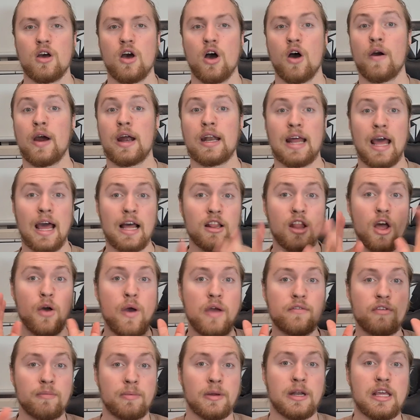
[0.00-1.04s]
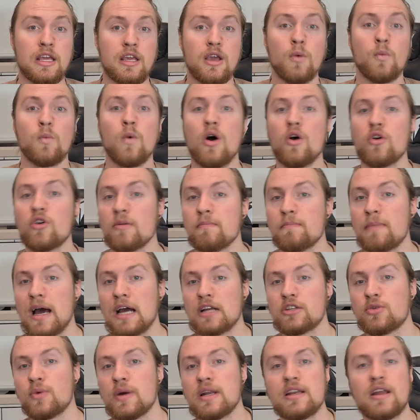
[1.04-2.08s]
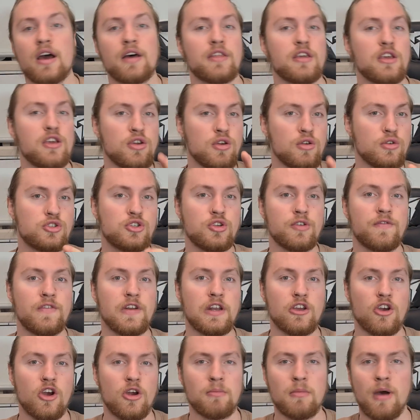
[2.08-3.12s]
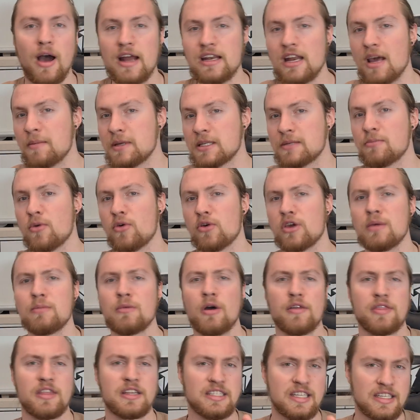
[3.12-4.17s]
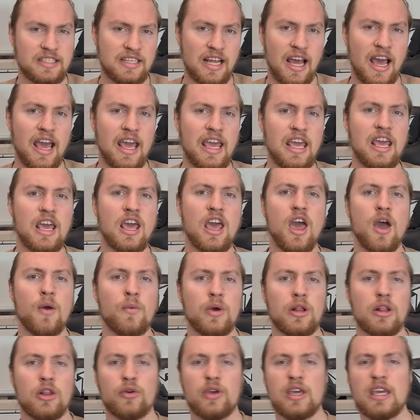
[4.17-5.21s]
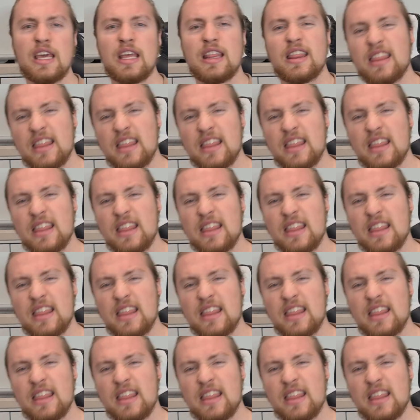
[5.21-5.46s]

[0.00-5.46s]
Alright, hello everybody, welcome back to another YouTube video. My name is Milky Moth and today we're looking at